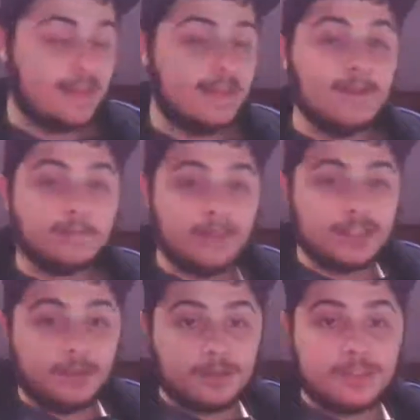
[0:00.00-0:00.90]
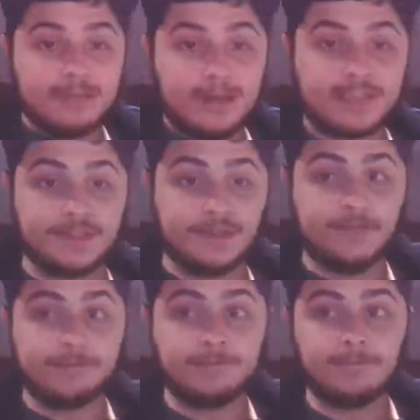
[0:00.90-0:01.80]
the original
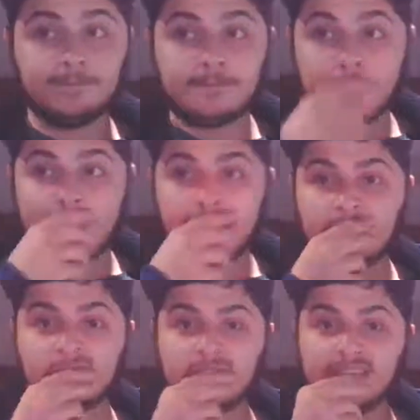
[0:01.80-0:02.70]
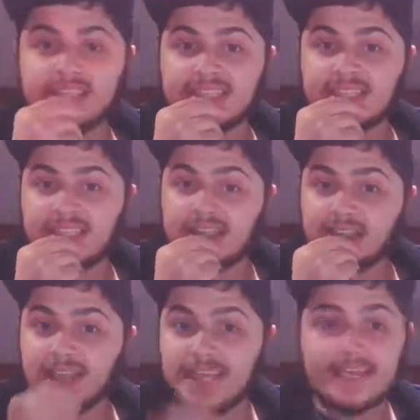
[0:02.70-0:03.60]
special was released in the
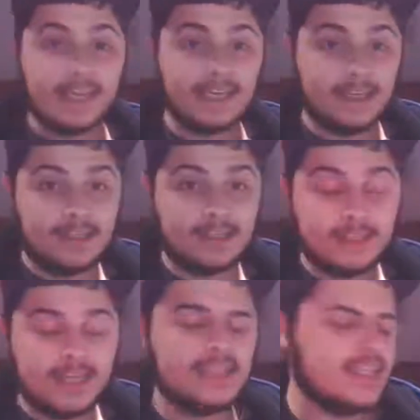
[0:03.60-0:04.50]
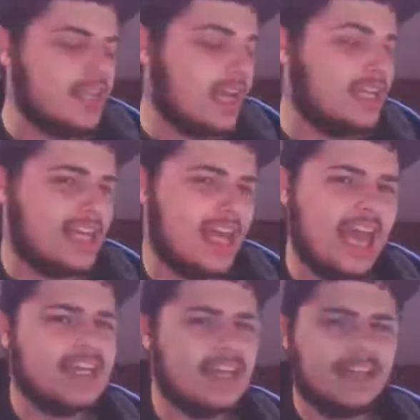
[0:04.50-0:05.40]
late 80s,
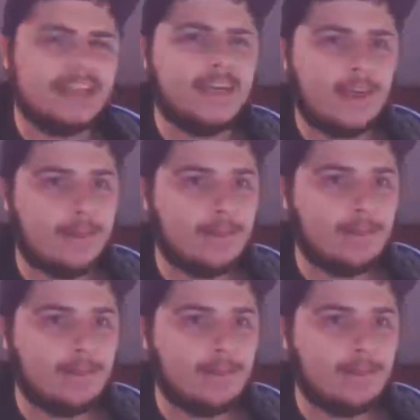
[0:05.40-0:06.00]
1988, I think.